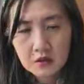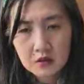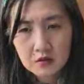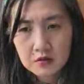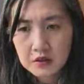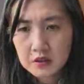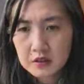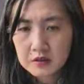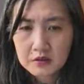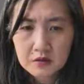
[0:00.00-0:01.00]

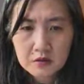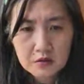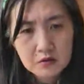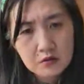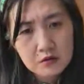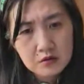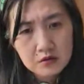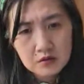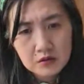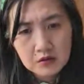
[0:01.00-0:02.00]
Okay, so
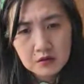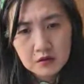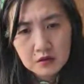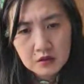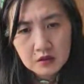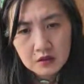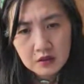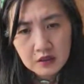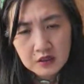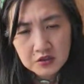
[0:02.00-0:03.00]

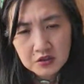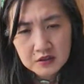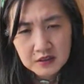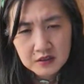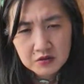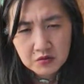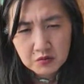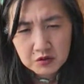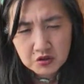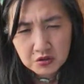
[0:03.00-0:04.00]
Angela says
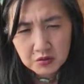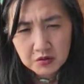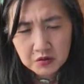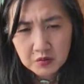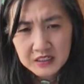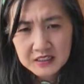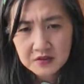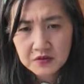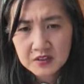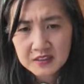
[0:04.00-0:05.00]
you showed 3
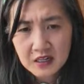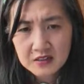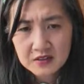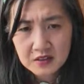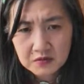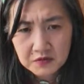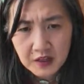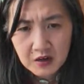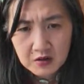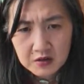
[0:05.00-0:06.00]
different size
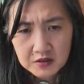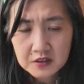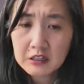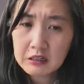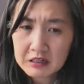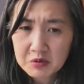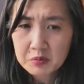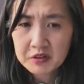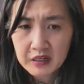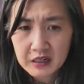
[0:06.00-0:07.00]
sunflowers. Yeah, I
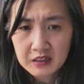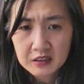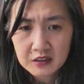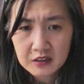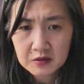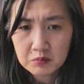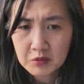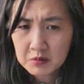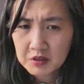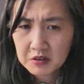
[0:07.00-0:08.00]
remember that. And
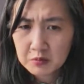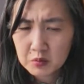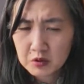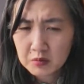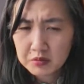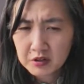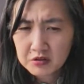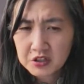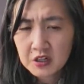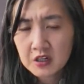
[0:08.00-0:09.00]
maybe we're a brooch.